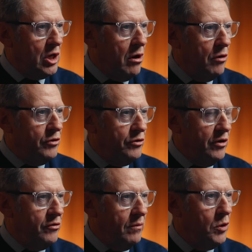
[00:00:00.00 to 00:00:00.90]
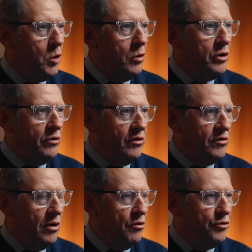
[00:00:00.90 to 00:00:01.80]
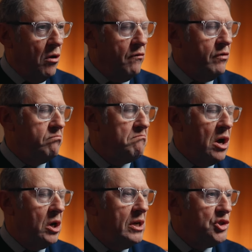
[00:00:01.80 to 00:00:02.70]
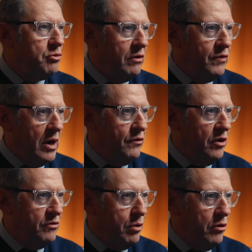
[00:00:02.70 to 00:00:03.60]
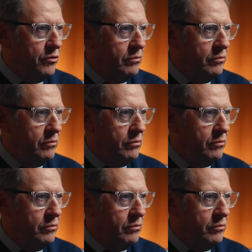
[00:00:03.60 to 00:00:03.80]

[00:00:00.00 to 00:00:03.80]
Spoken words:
cartridges using steel shot for at least 25 years plus.